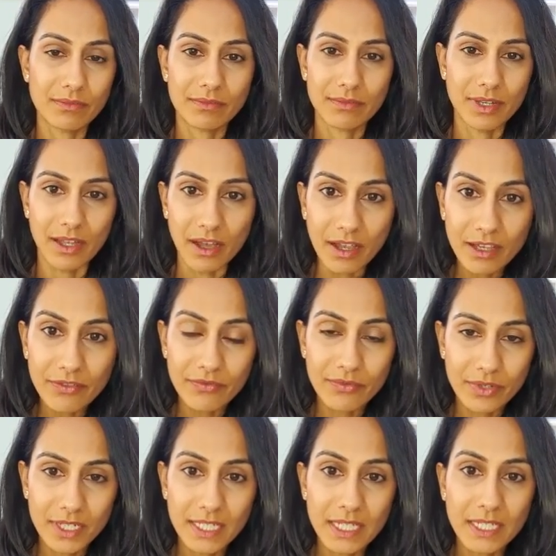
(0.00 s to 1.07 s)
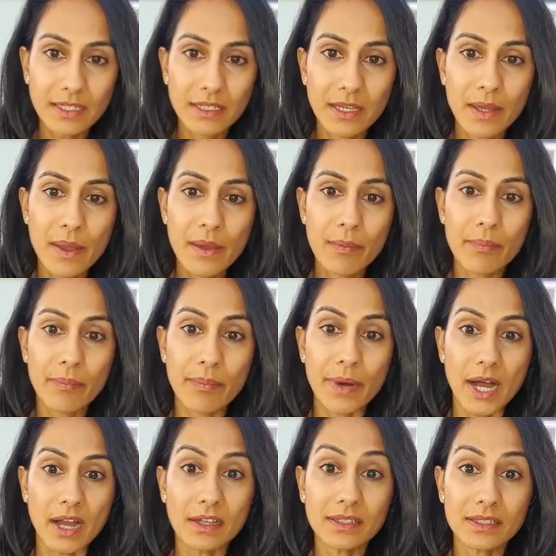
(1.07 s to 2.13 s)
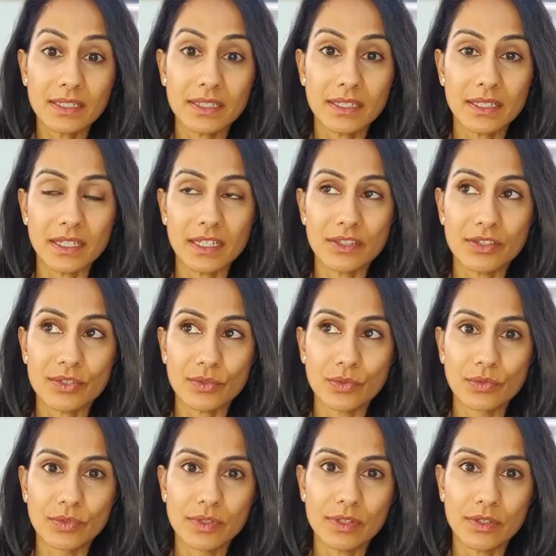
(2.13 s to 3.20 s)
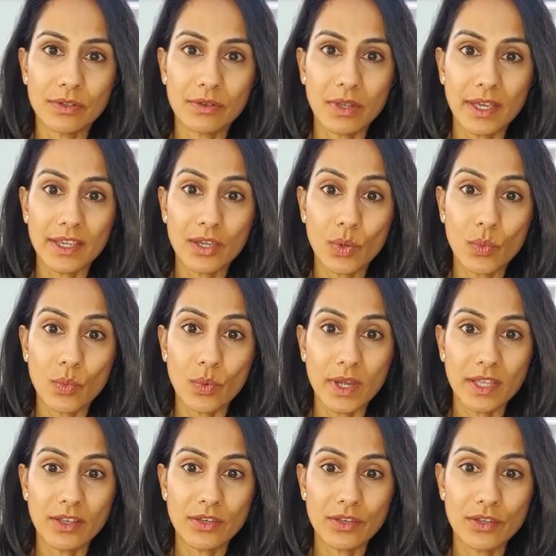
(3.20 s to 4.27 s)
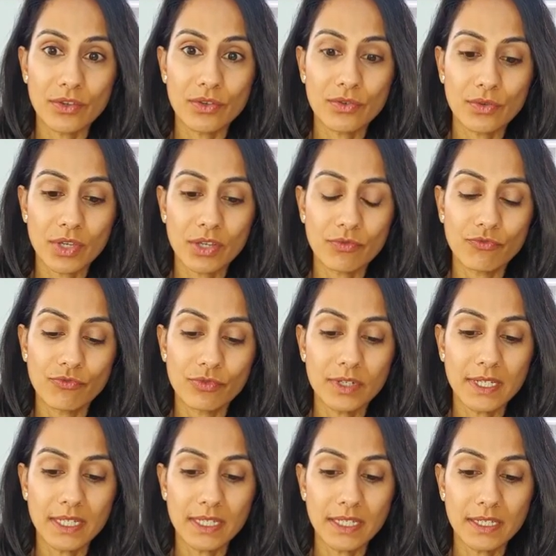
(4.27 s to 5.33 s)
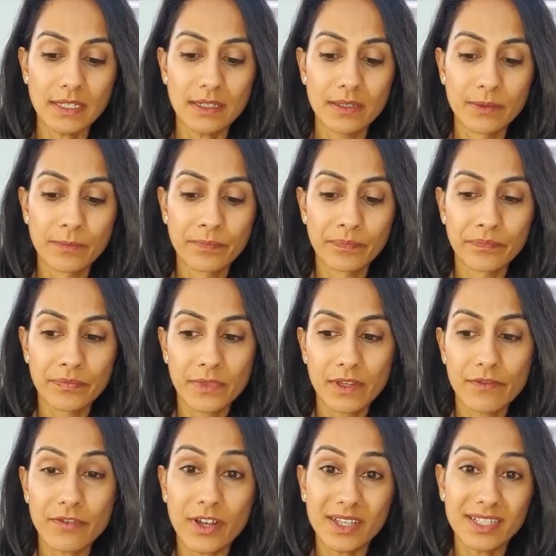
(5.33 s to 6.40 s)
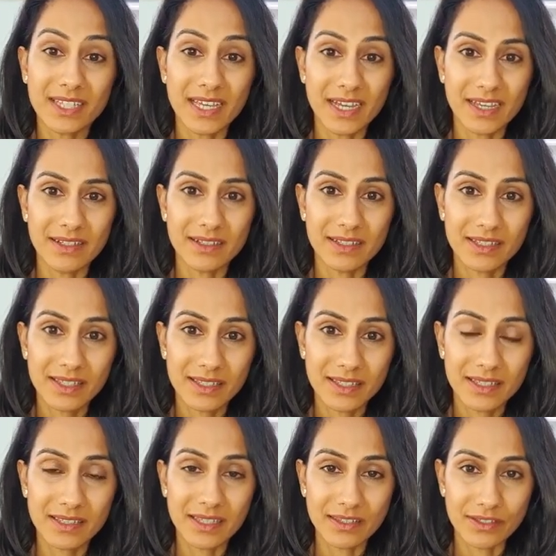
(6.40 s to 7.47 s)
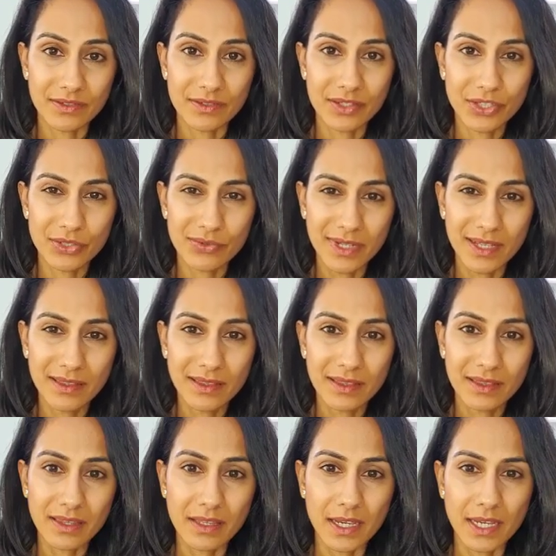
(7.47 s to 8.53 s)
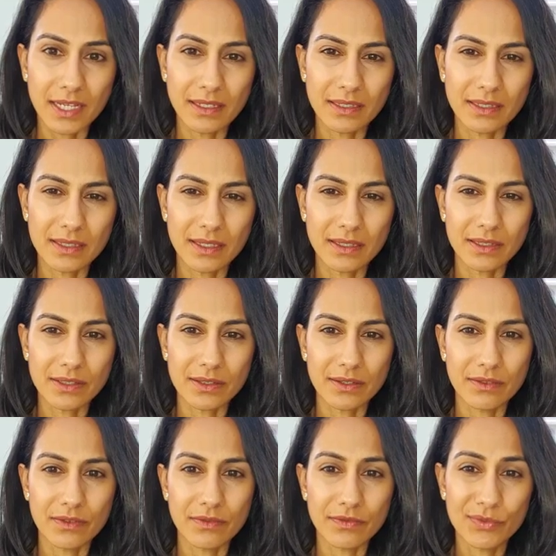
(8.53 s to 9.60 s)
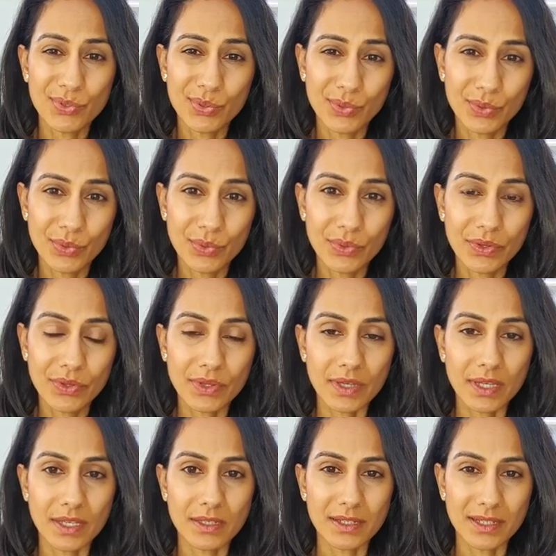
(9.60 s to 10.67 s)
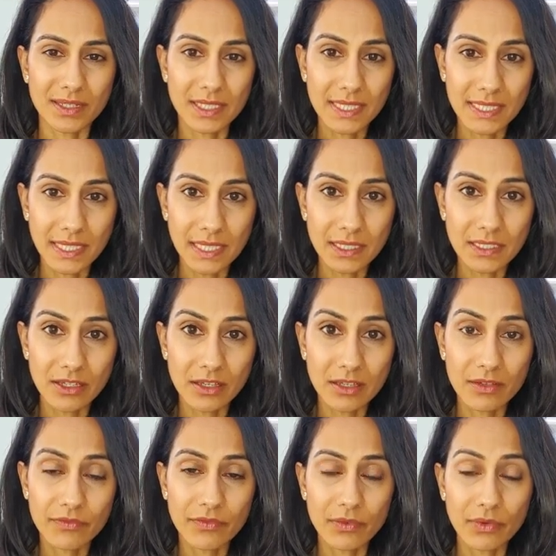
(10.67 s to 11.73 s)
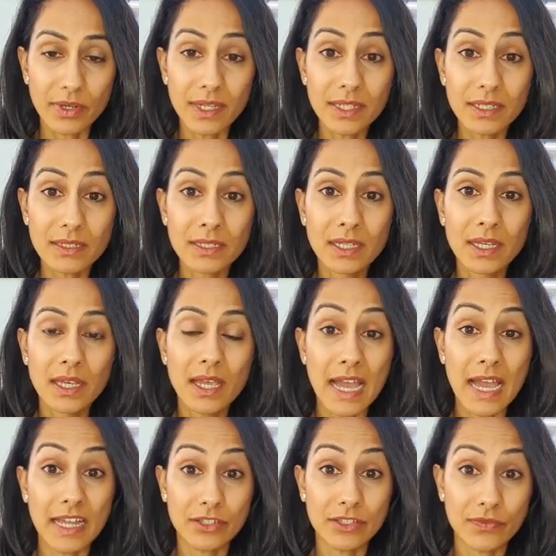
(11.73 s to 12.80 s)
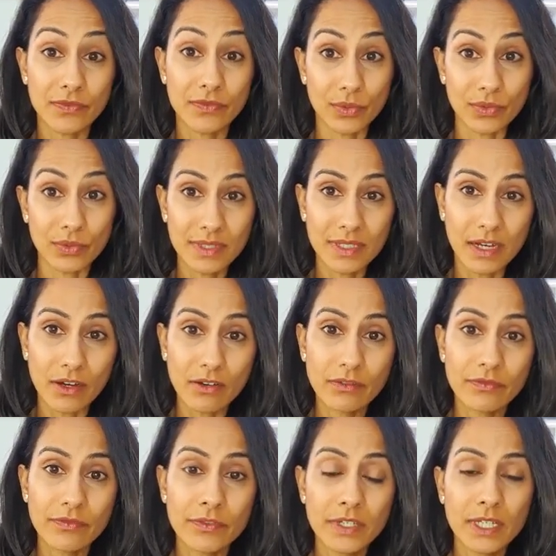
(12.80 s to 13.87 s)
life, really, but it's also like when you can really find that inner sense of strength, that inner sense of truth and understanding for it and for yourself,